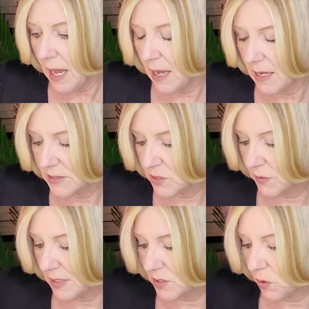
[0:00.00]
Uh, so
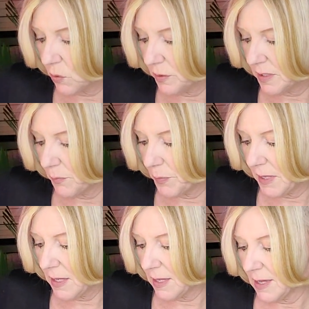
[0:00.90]
this could
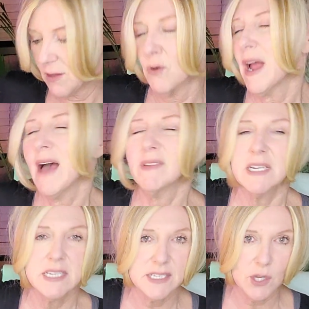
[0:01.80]
be you're
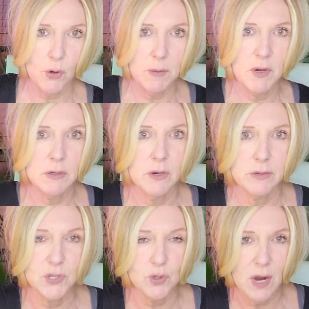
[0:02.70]
having a disagreement or,
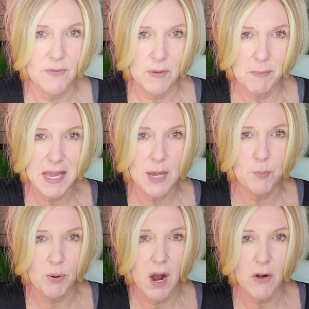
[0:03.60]
or strife and
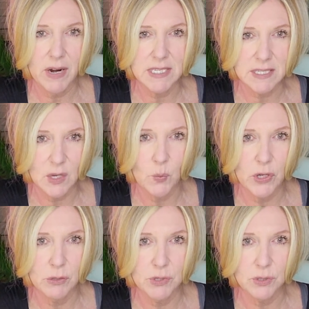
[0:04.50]
making progress in
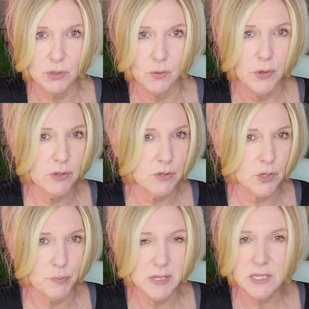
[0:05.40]
what you do, whether
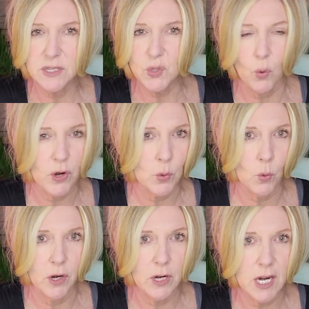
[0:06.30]
it's your business or in
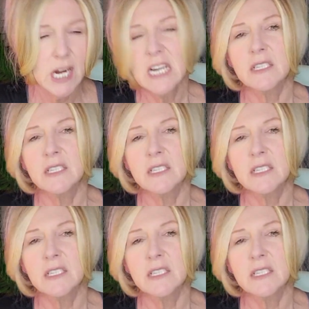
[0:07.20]
work.